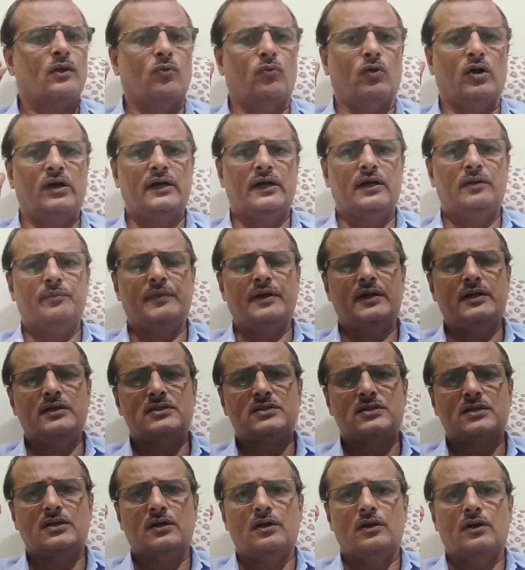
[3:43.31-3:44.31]
What it
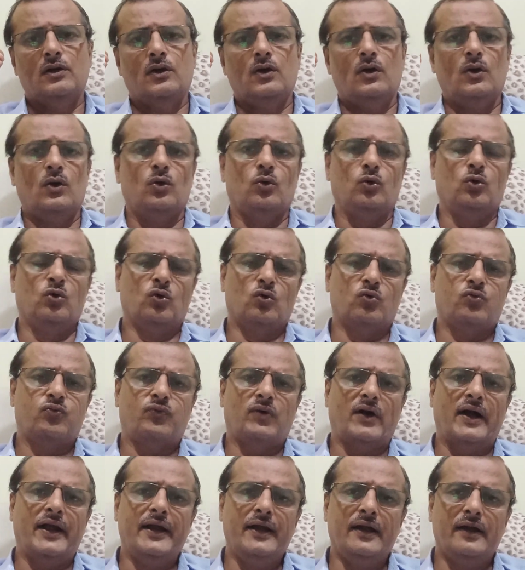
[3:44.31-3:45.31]
means, you
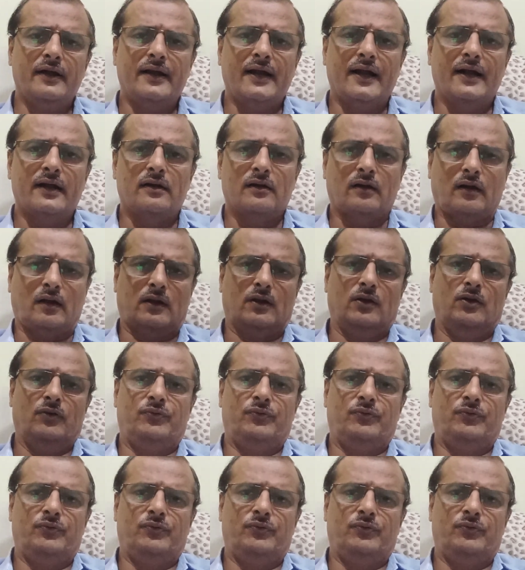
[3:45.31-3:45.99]
find that